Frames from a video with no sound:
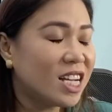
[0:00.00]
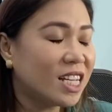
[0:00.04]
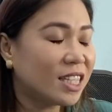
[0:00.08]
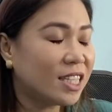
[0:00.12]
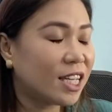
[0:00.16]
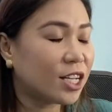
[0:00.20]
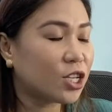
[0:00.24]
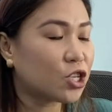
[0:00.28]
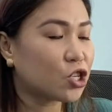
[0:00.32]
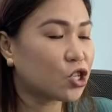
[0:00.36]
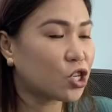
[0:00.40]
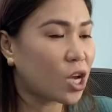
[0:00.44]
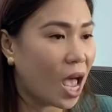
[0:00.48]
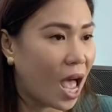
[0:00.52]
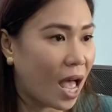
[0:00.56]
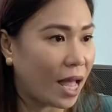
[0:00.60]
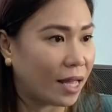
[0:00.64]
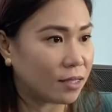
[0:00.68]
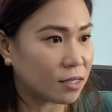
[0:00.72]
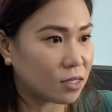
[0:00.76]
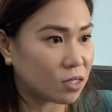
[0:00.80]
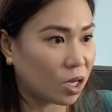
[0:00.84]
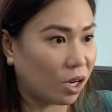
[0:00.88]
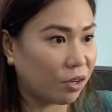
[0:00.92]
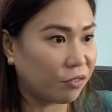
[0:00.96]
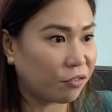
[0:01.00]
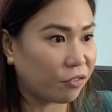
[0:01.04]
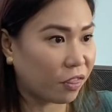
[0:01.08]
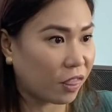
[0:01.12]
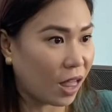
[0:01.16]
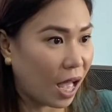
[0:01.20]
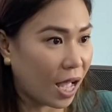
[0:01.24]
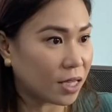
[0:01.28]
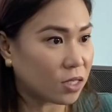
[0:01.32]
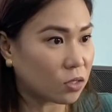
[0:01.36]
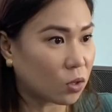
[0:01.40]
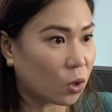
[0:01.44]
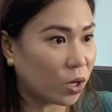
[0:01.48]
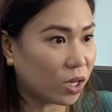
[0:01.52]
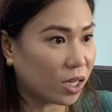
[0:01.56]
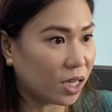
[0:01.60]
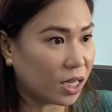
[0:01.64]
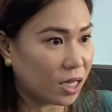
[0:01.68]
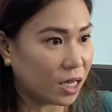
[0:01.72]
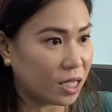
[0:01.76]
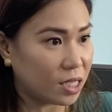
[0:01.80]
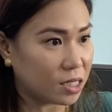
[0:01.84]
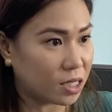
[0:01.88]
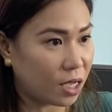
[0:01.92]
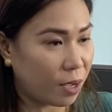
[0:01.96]
the chance of that
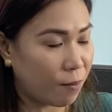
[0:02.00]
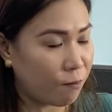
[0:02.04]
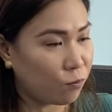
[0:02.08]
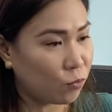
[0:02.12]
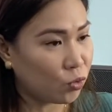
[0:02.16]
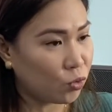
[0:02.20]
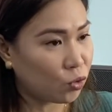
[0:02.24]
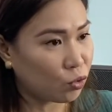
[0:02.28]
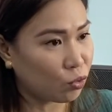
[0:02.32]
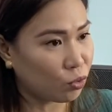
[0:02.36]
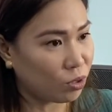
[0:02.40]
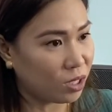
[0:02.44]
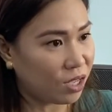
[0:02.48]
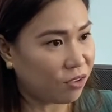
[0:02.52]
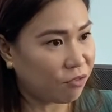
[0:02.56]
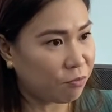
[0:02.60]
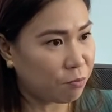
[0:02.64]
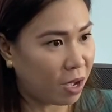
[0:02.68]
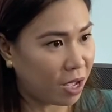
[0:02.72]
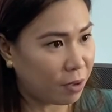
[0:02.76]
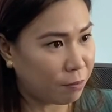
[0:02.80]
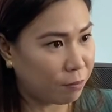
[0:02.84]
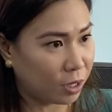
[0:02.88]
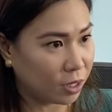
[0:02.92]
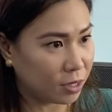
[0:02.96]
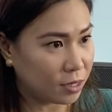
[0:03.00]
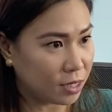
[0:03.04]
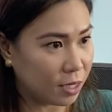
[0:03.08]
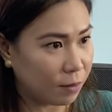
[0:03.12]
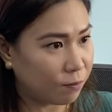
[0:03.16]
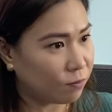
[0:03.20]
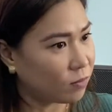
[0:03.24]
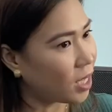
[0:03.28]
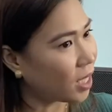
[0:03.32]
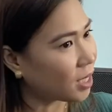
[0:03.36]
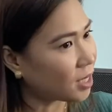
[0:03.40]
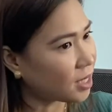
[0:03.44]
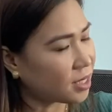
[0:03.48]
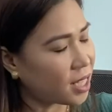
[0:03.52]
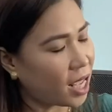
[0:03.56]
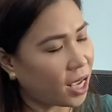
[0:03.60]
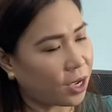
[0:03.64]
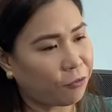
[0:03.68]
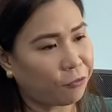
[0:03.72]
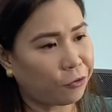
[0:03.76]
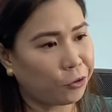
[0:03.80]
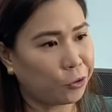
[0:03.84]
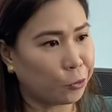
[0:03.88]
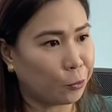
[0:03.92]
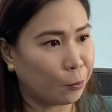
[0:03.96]
organism to leave my body. Let's
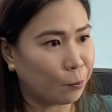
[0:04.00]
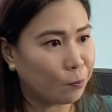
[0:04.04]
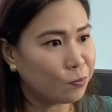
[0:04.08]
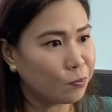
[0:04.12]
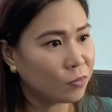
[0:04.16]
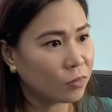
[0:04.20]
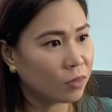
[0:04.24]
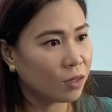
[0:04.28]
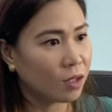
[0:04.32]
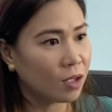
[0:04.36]
take flu.